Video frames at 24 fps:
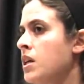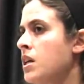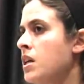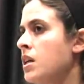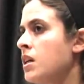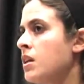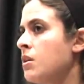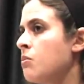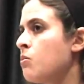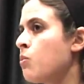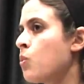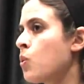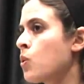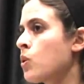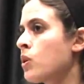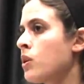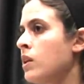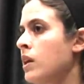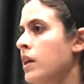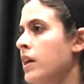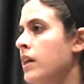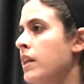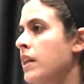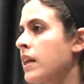In a
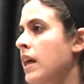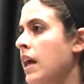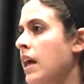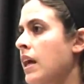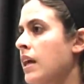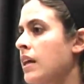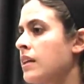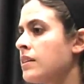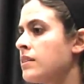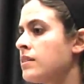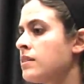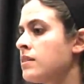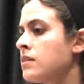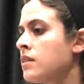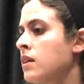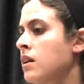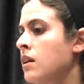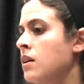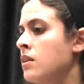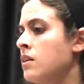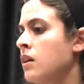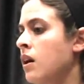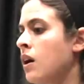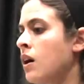borderline case,
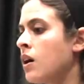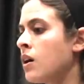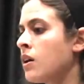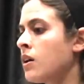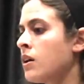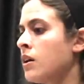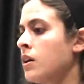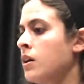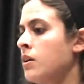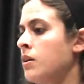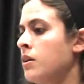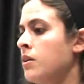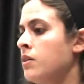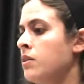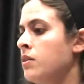a dog